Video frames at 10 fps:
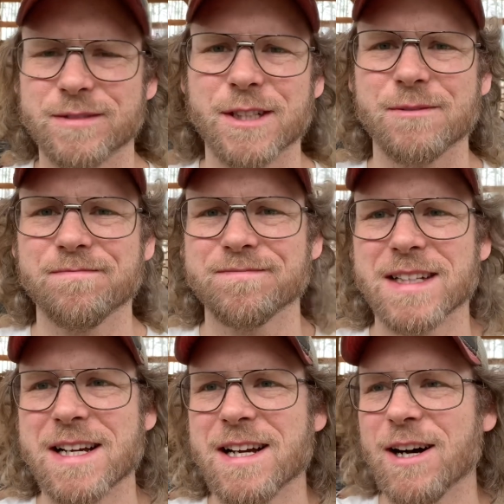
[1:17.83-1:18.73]
So,
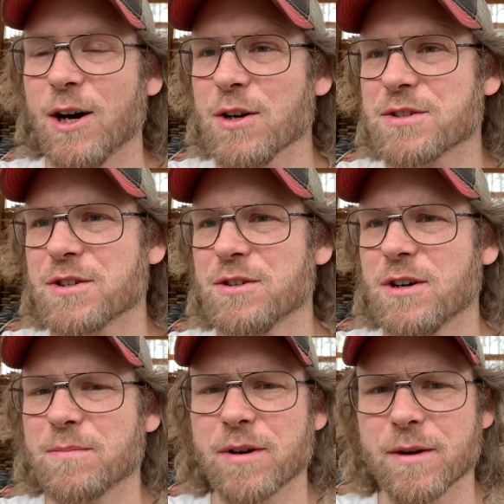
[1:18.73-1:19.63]

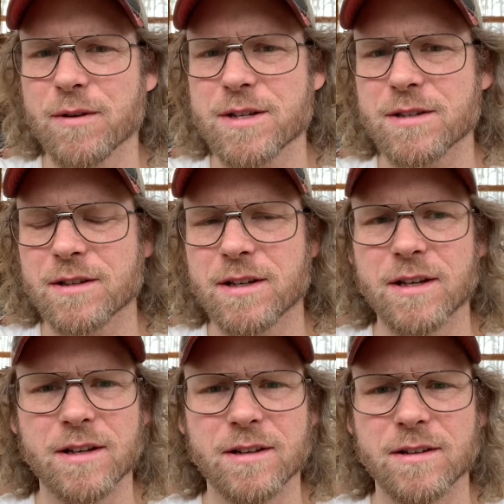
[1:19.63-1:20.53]
also pretty recently,
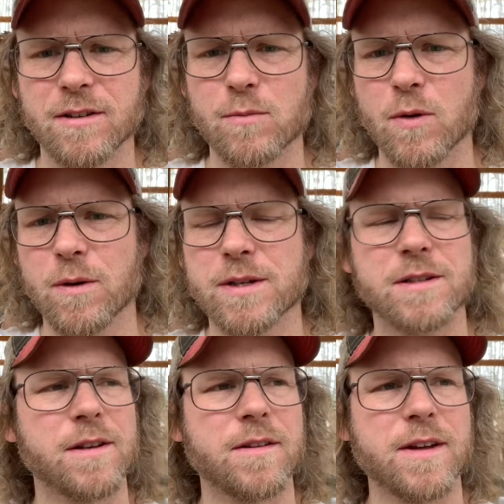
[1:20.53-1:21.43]
a little more
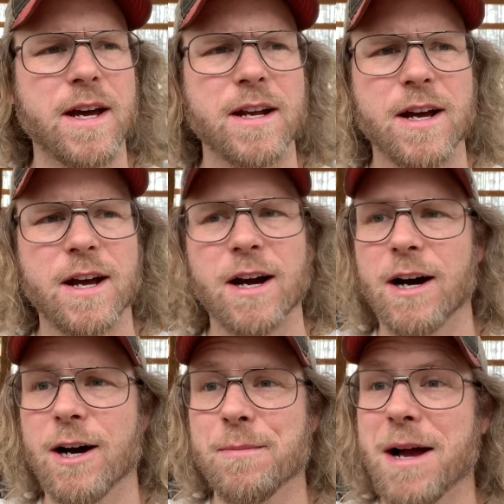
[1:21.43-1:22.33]
recently than that,
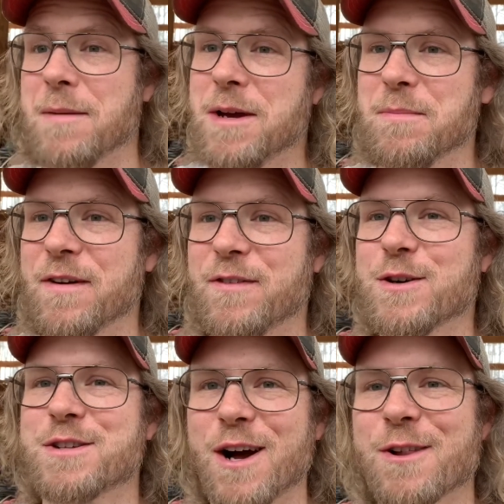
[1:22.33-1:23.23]
I made my
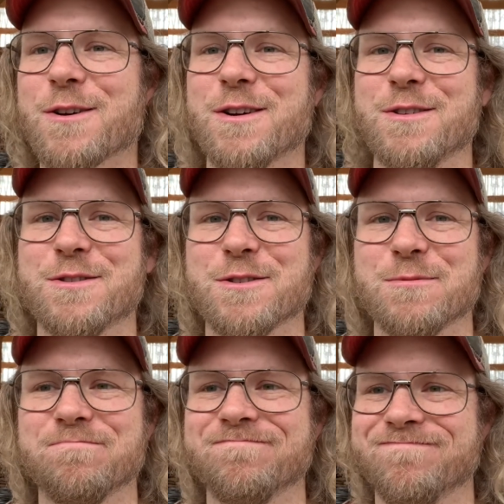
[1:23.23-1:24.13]
first dollar on
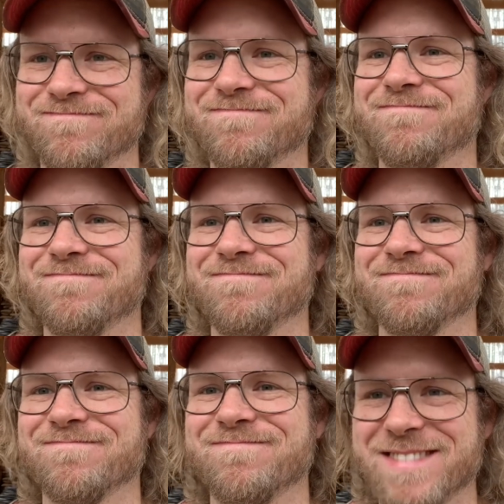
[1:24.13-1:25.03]
YouTube.
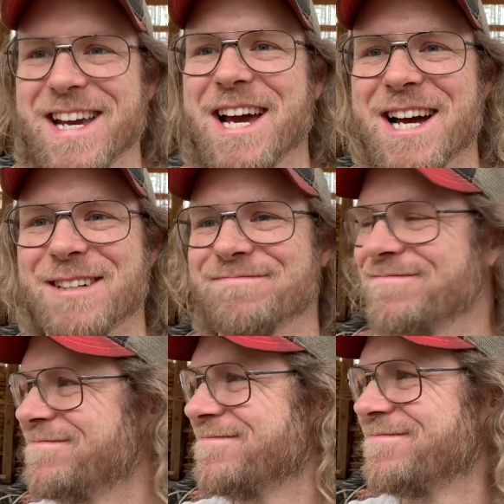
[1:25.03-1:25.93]
Yeah,
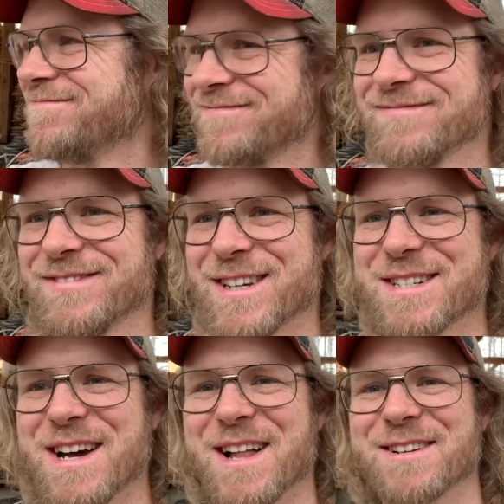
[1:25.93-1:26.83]
first
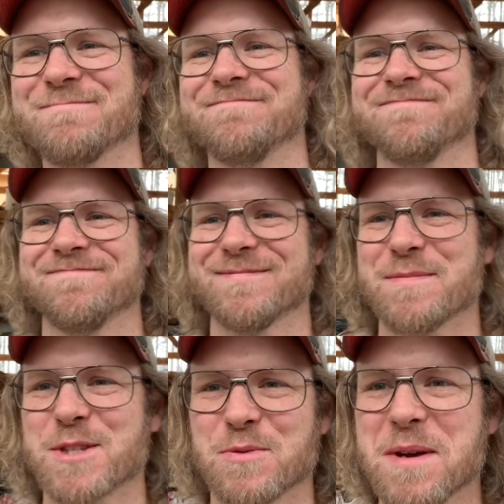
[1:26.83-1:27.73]
dollar.
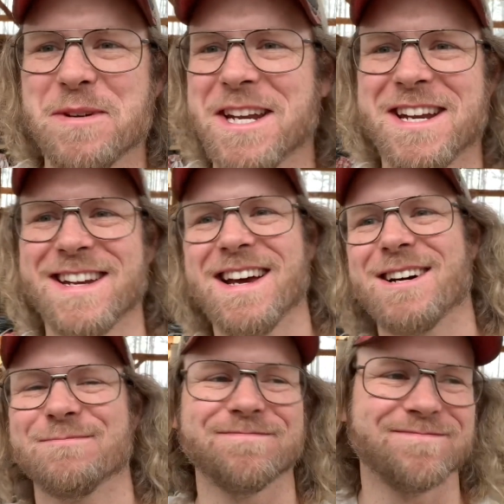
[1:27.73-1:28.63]
Swimming in it now.